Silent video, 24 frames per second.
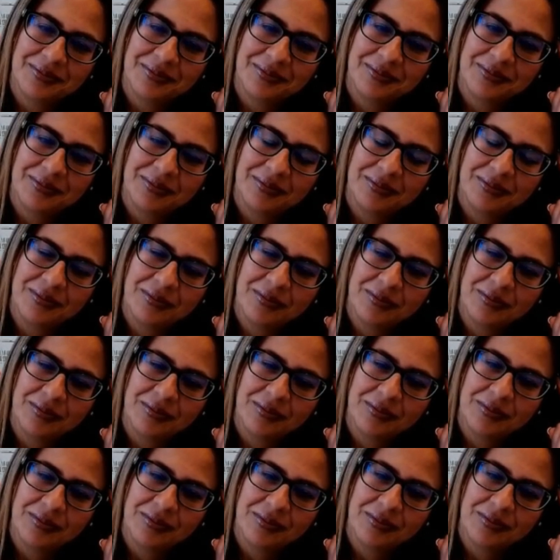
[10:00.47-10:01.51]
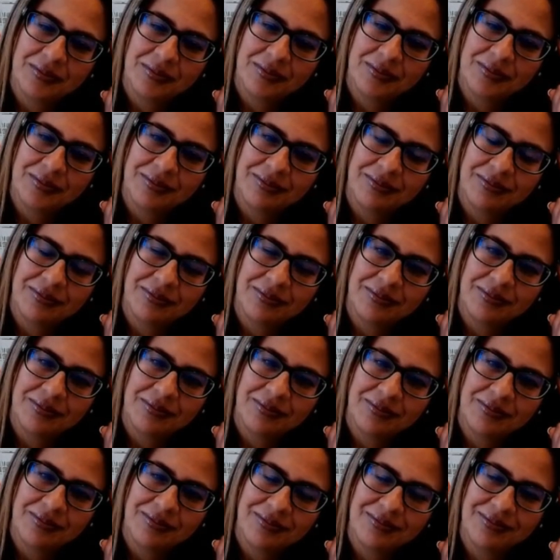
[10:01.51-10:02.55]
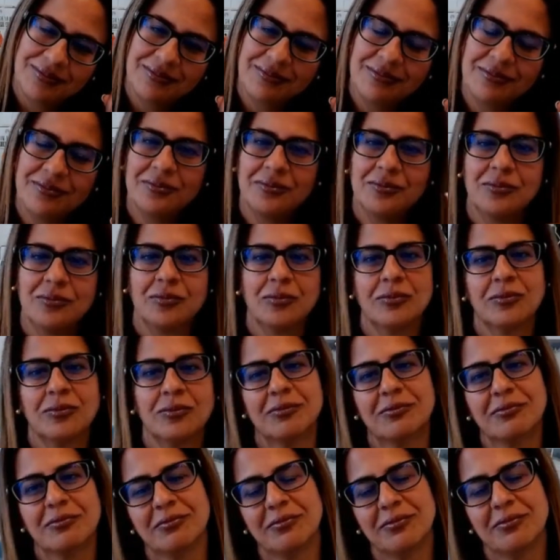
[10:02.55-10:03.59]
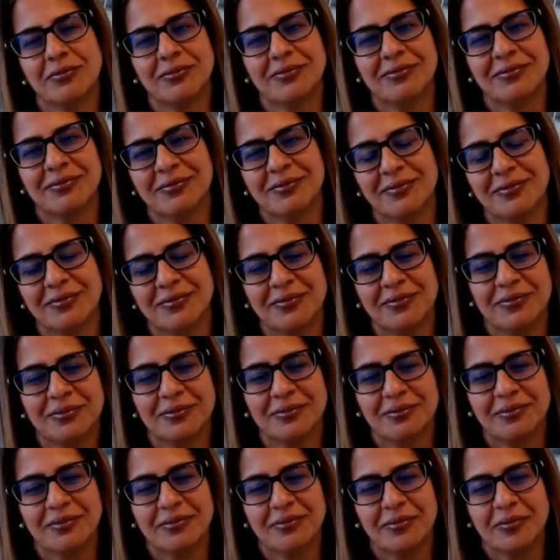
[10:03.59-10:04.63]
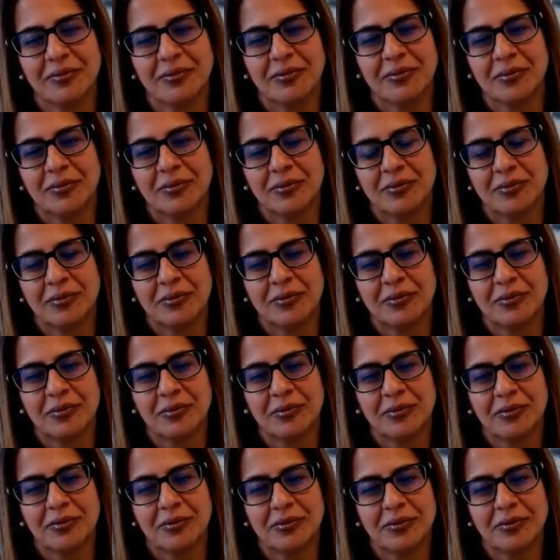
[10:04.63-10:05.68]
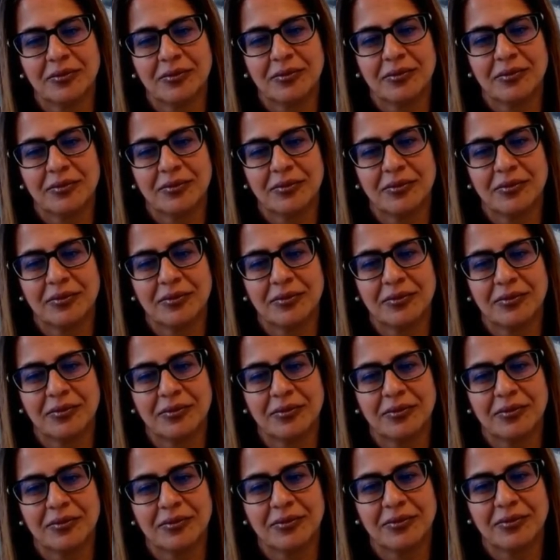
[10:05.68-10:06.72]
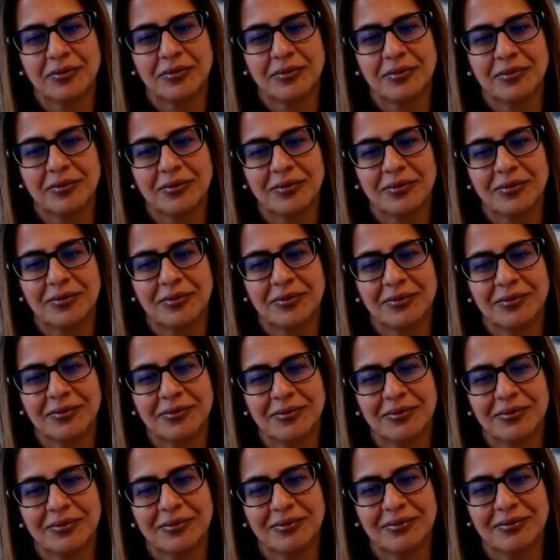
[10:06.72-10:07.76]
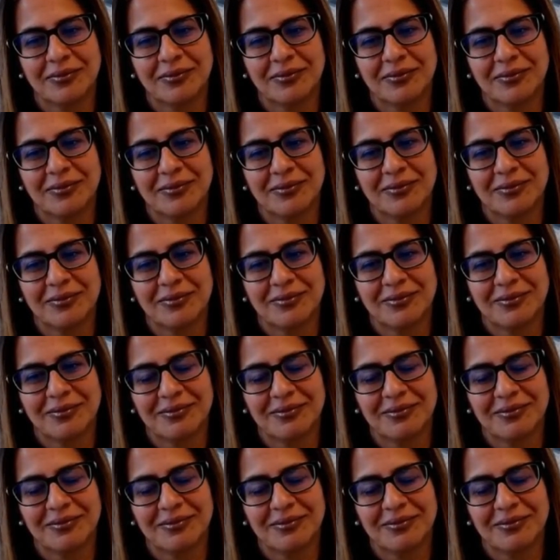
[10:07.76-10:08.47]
This person isn't speaking.